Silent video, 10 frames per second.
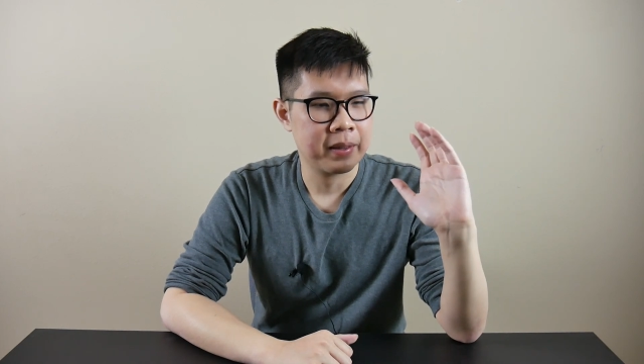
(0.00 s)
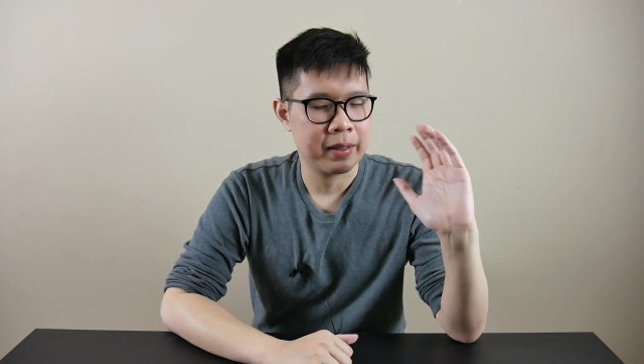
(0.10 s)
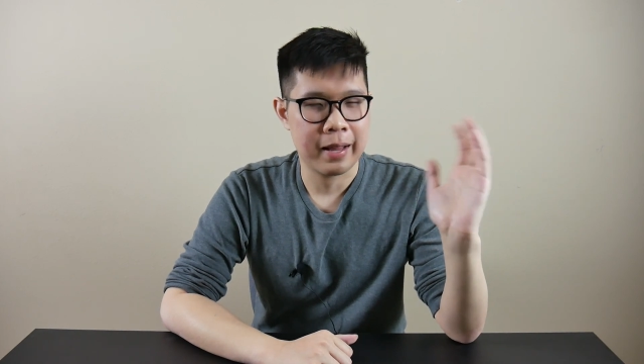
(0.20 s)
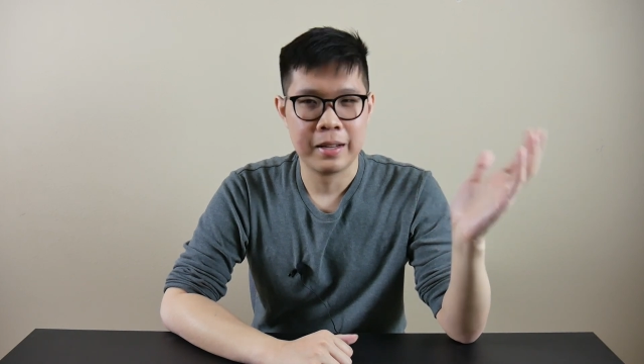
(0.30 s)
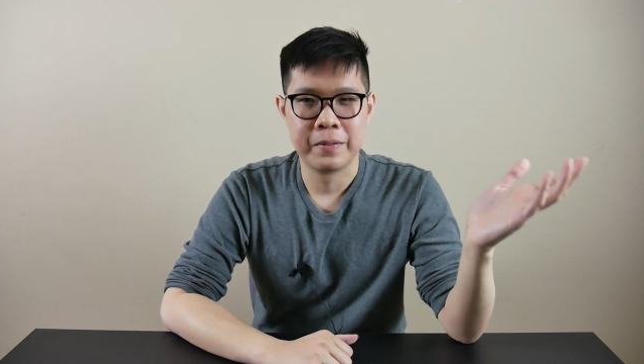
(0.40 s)

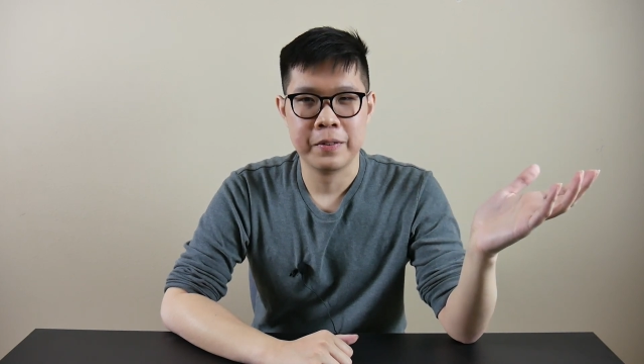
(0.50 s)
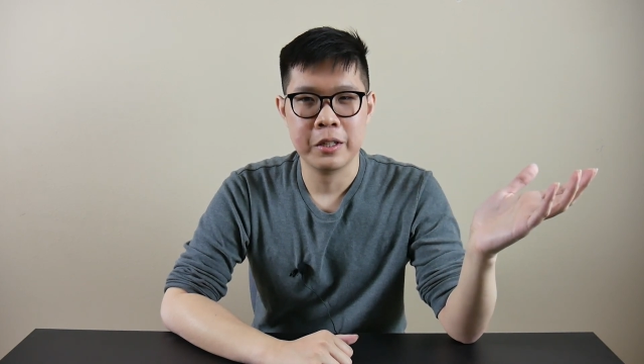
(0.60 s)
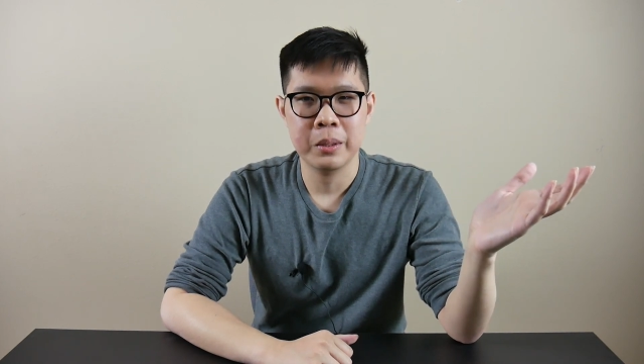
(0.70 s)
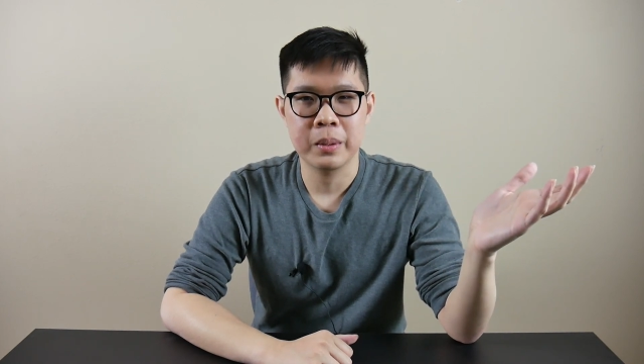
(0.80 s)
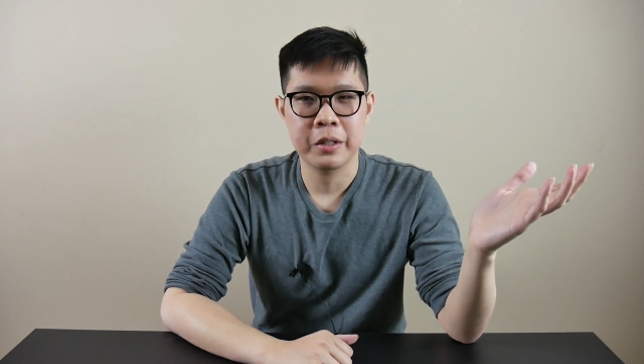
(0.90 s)
last
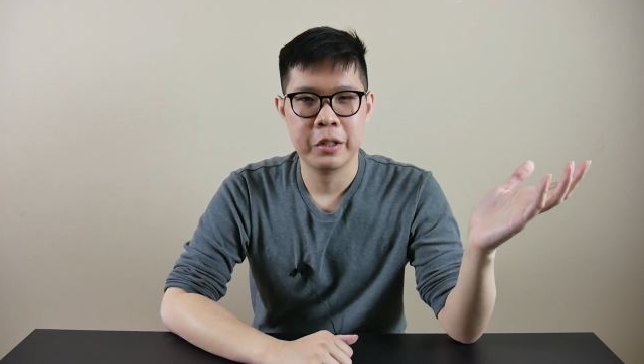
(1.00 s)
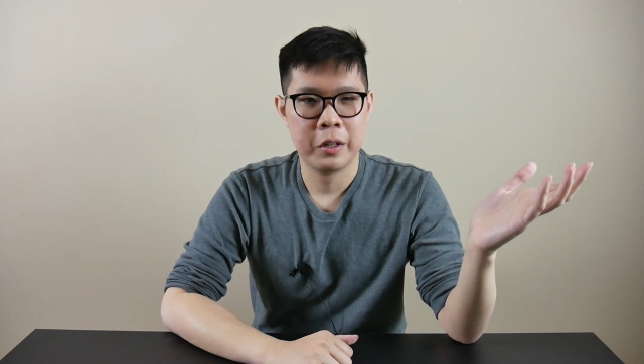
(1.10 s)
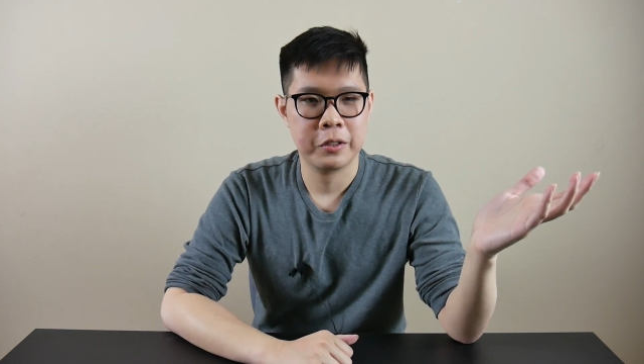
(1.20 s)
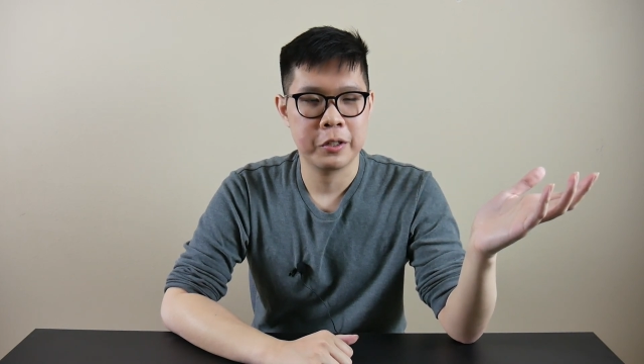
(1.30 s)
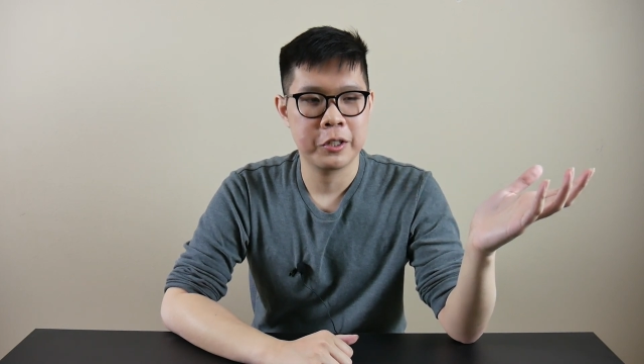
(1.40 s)
video on jaw
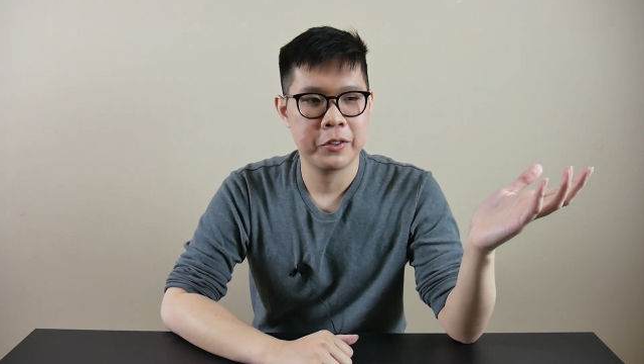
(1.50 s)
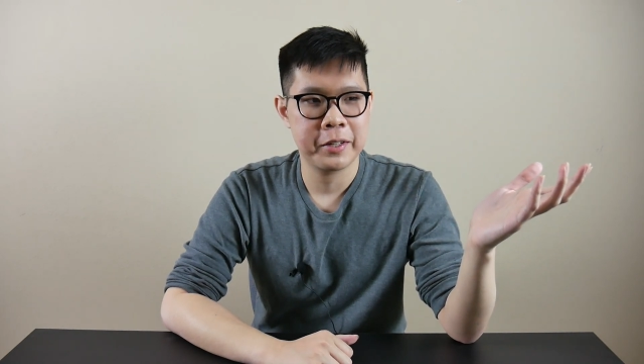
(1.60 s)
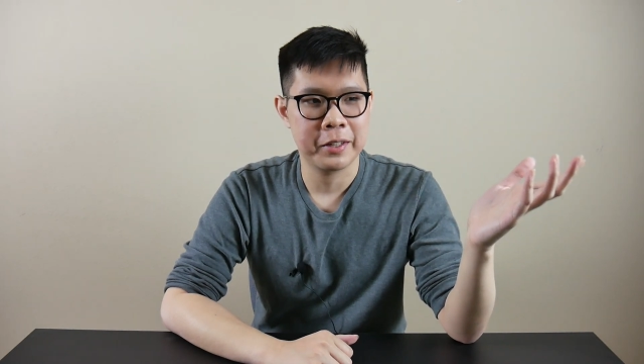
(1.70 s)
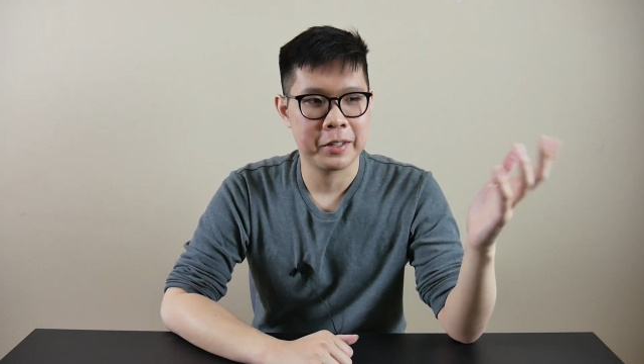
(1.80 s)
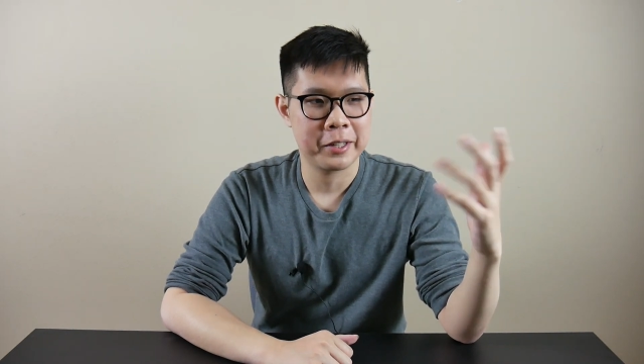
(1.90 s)
surgery
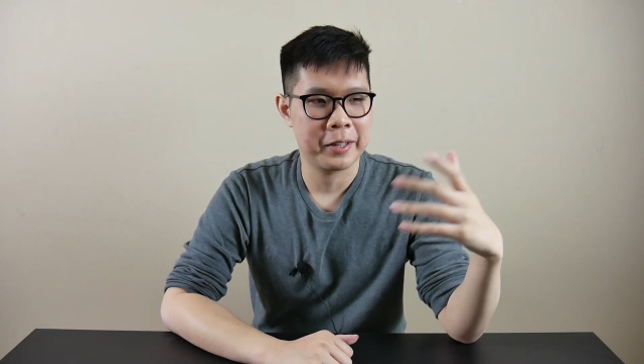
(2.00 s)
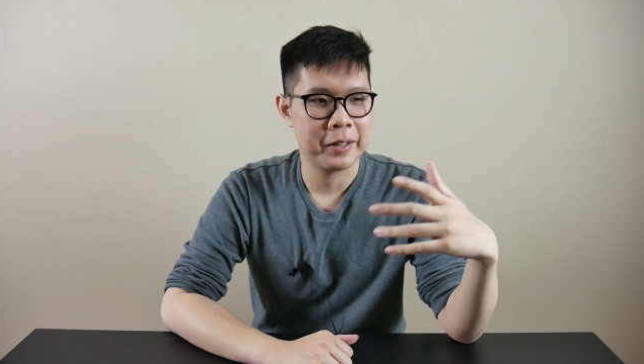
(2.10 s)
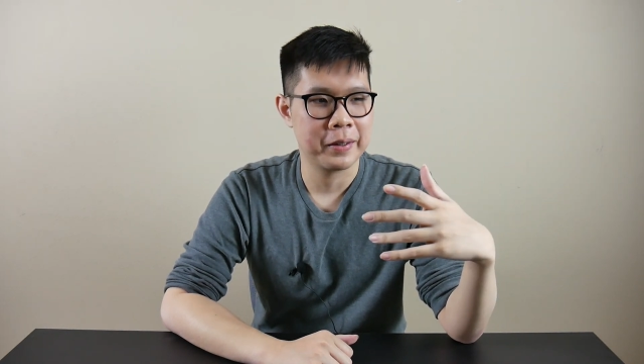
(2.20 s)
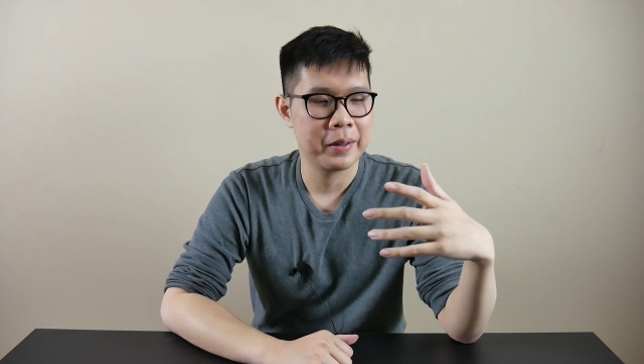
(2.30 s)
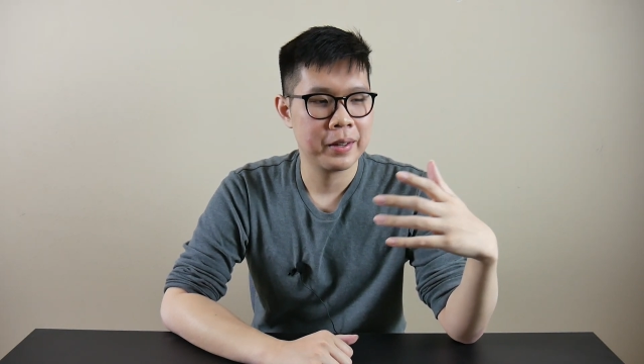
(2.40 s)
unless I
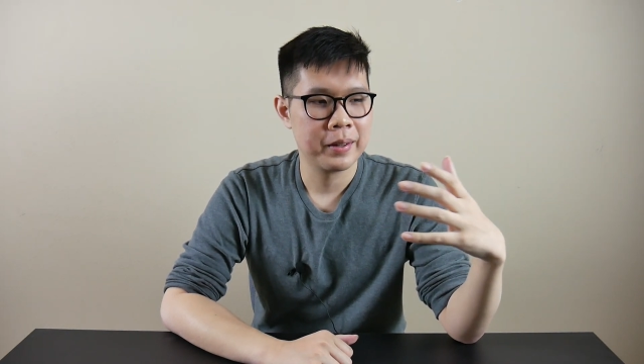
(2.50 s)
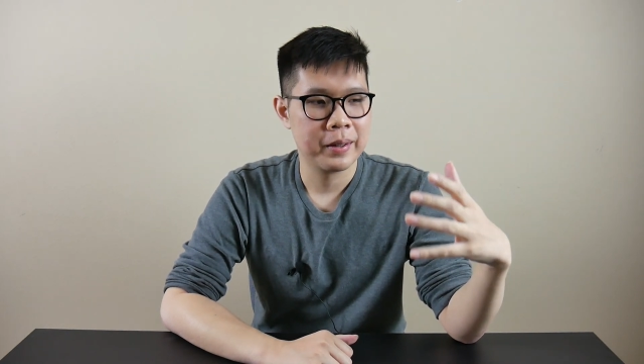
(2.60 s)
can